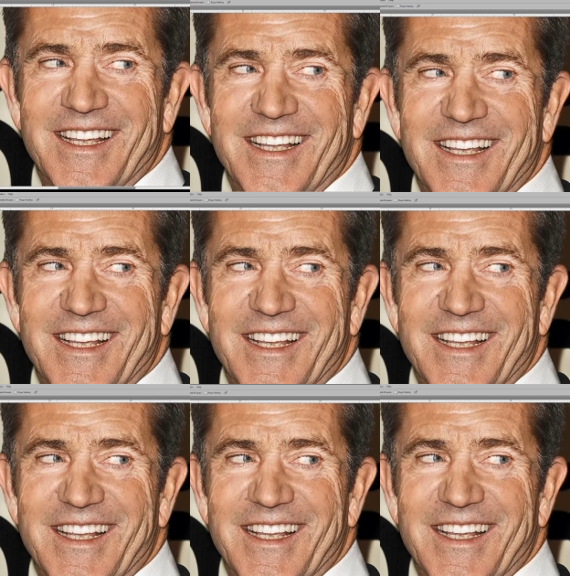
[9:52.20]
Kind of just
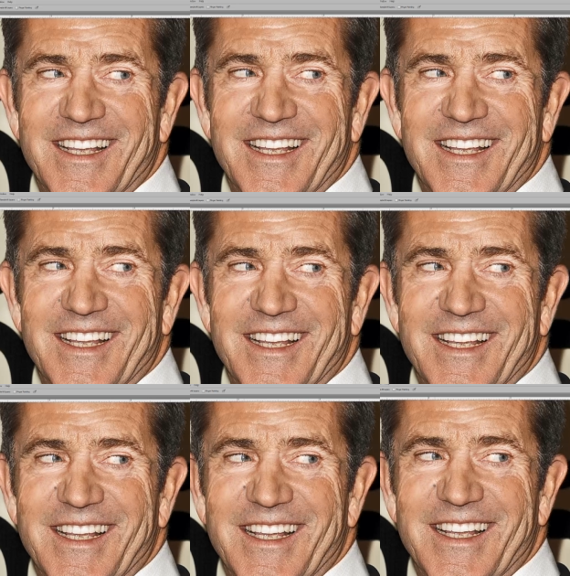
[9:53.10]
slightly
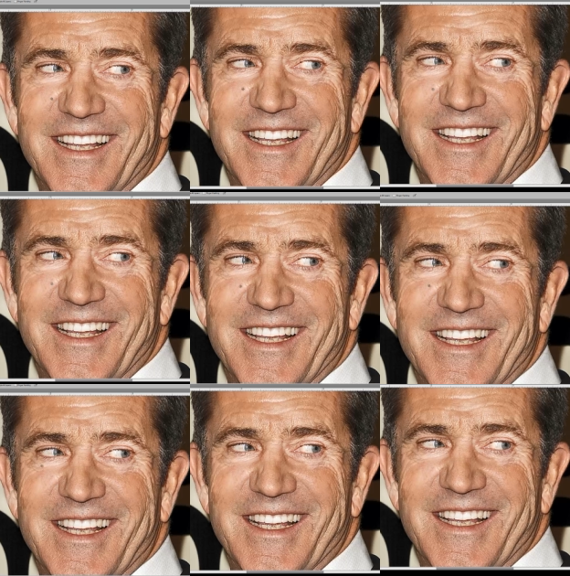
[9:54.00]
smudge and
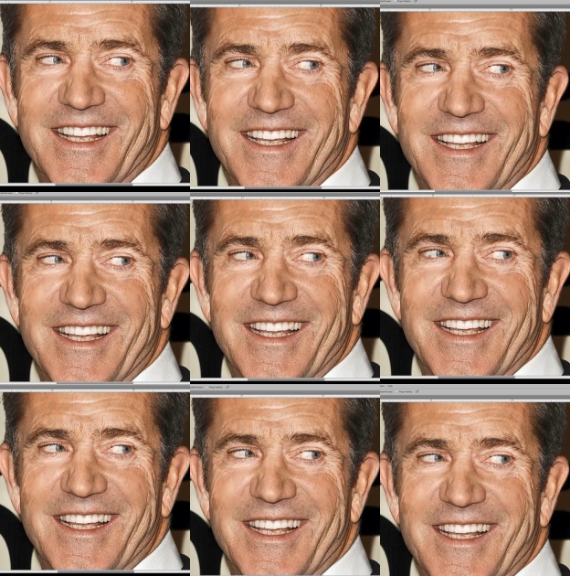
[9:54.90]
move things. You can
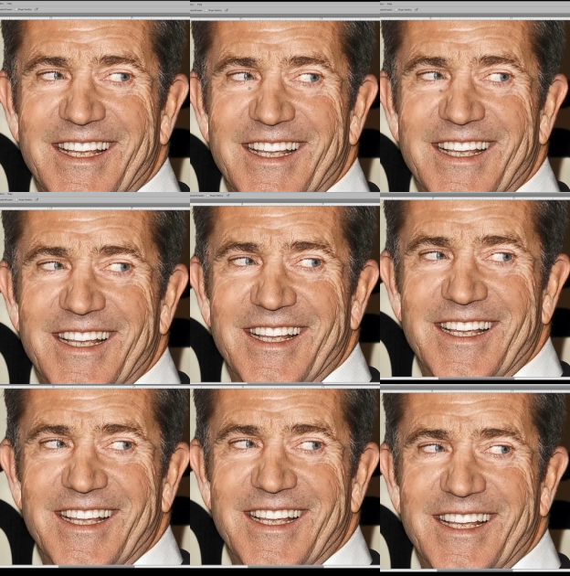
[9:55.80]
make
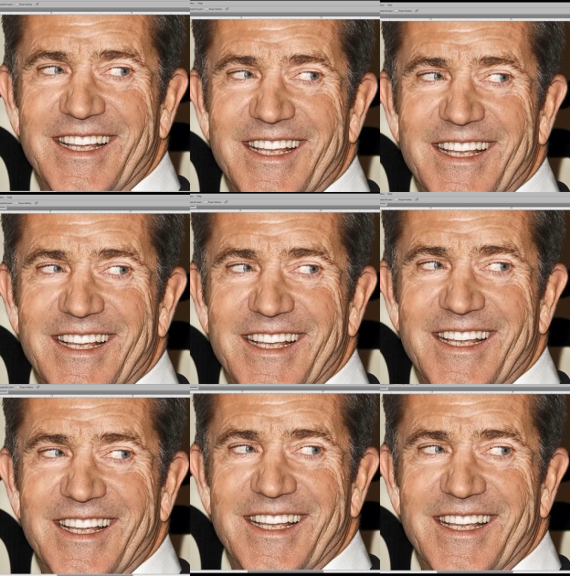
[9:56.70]

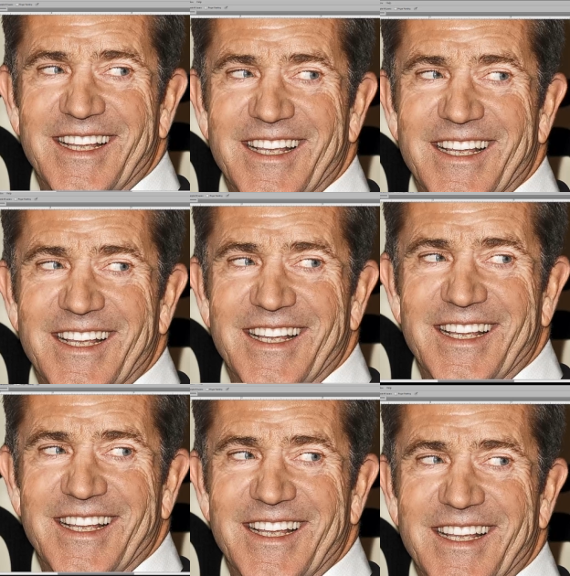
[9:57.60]
the strength up
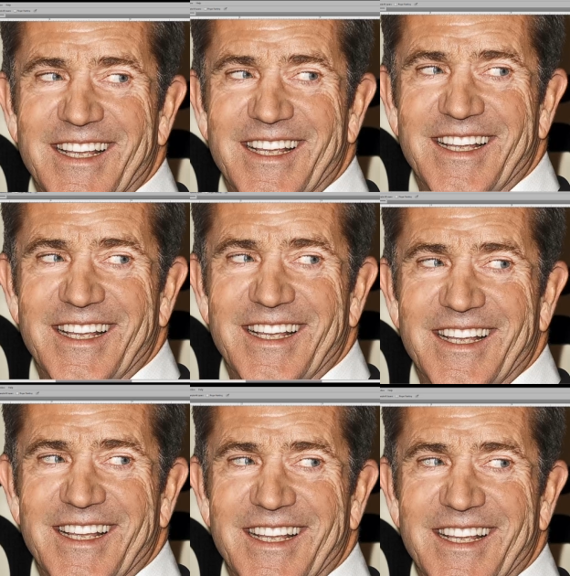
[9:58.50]
here stronger,
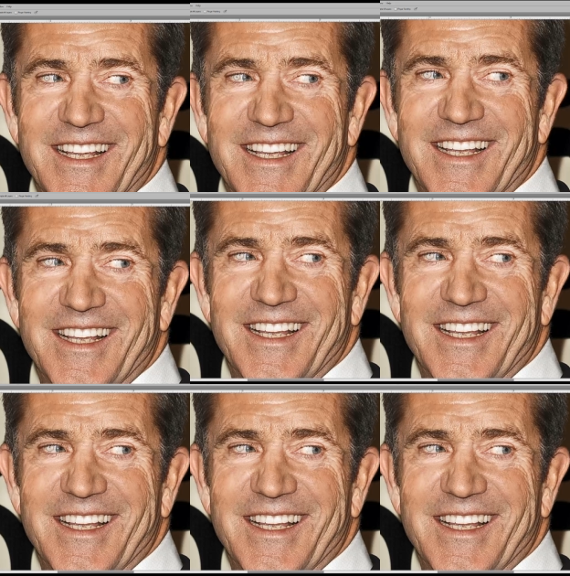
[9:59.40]
and it